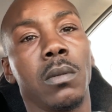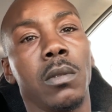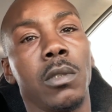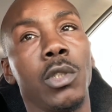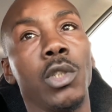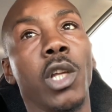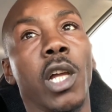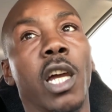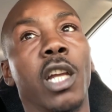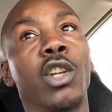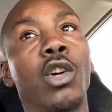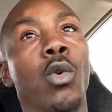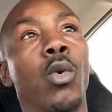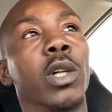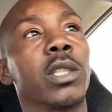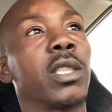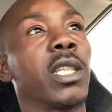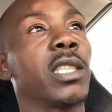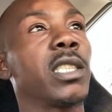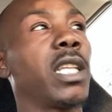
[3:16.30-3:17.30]
You gotta know
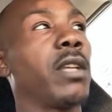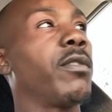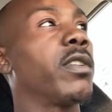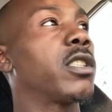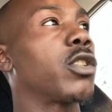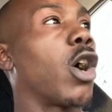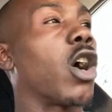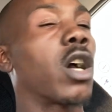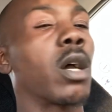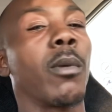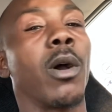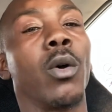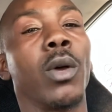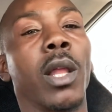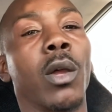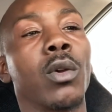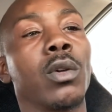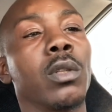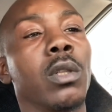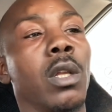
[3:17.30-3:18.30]
what to even talk about.
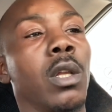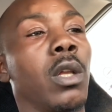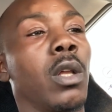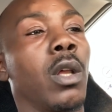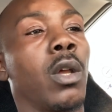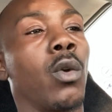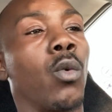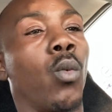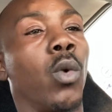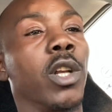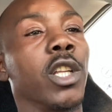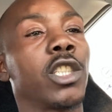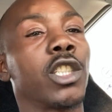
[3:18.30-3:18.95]
What